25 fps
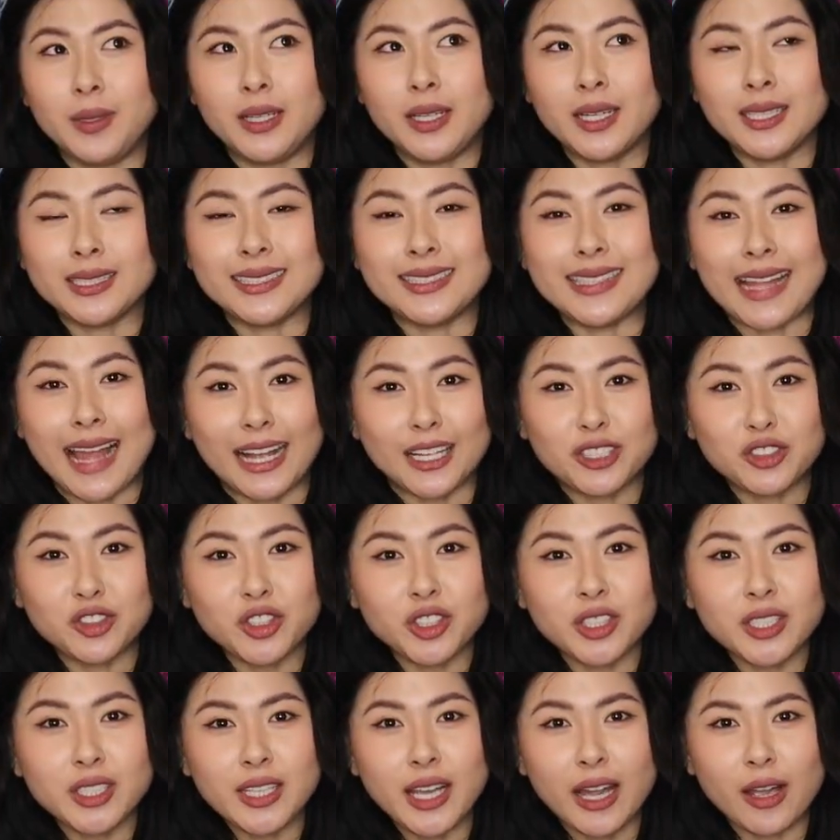because
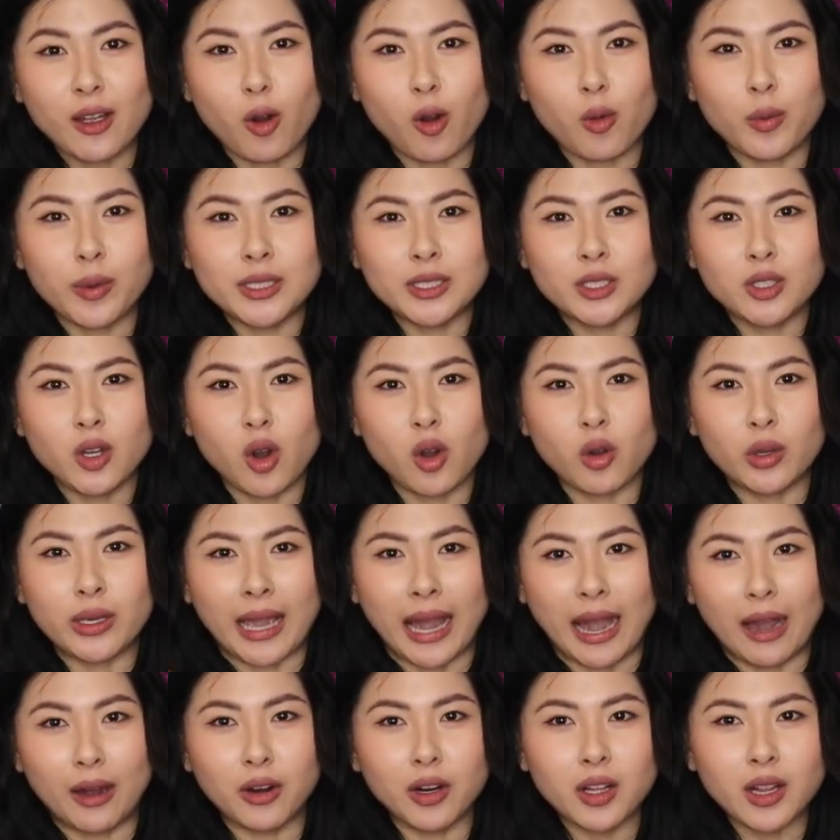naturally I always go
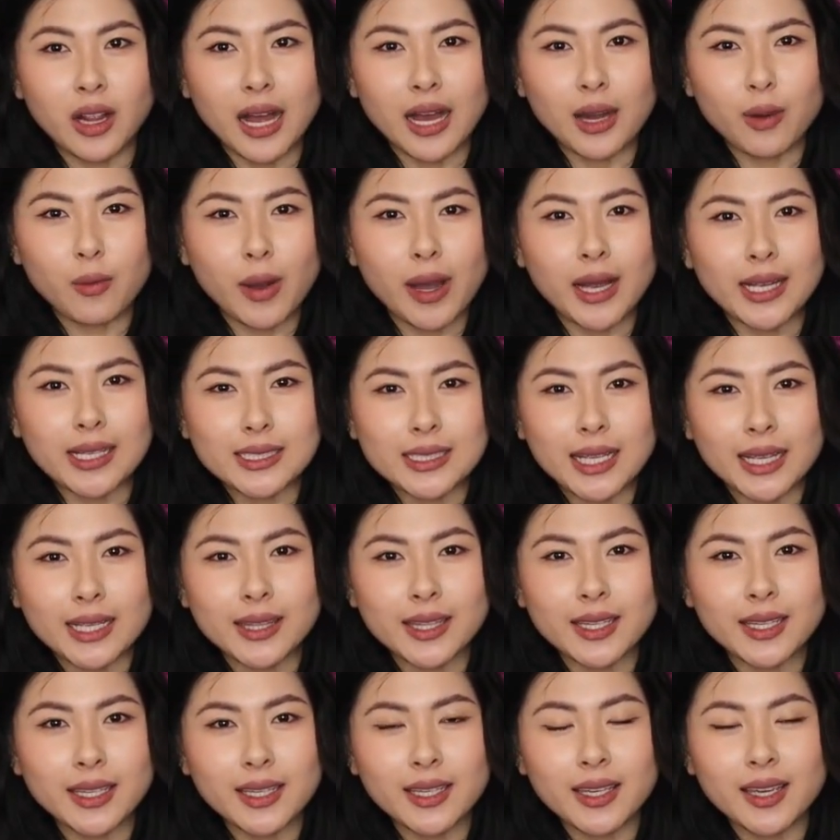counterclockwise,
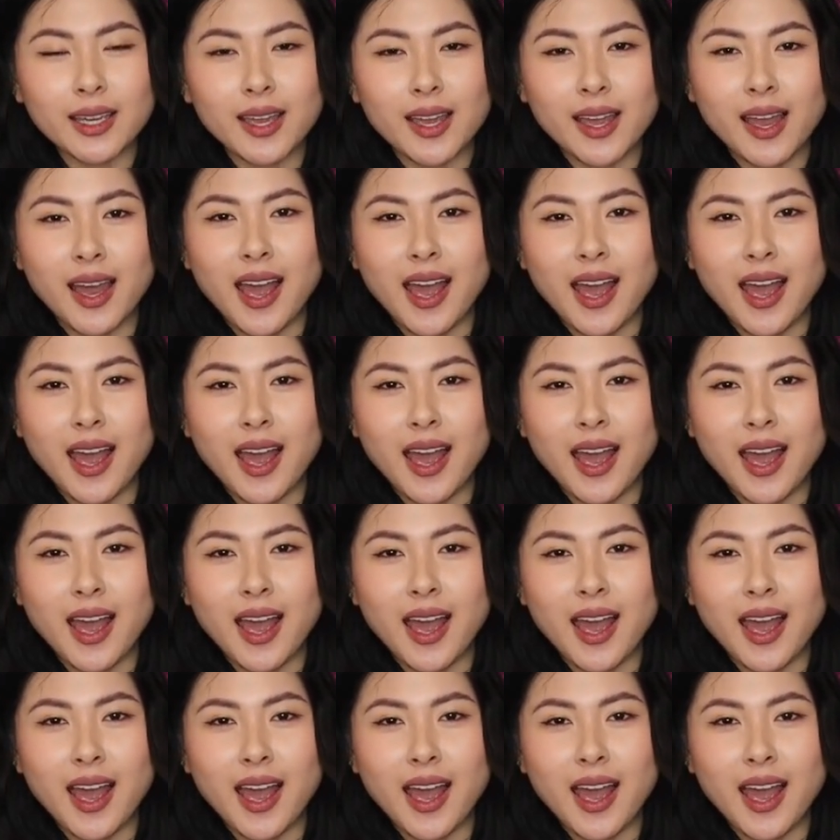I think.